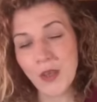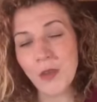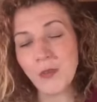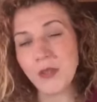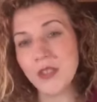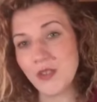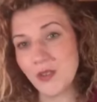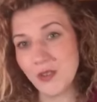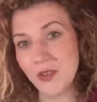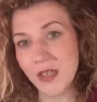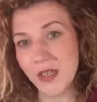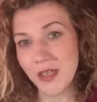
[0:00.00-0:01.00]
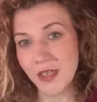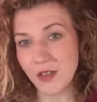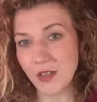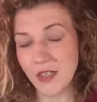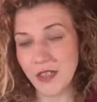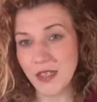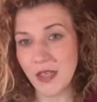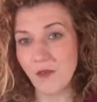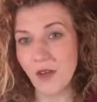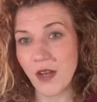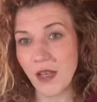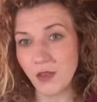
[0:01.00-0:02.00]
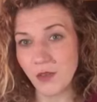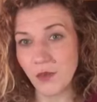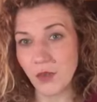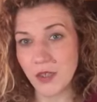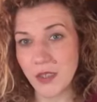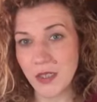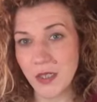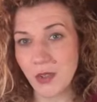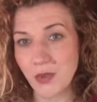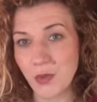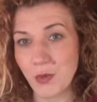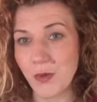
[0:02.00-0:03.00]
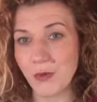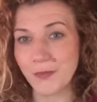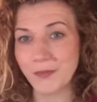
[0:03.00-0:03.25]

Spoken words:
Please do take care, stay safe, and I look forward to seeing you tomorrow.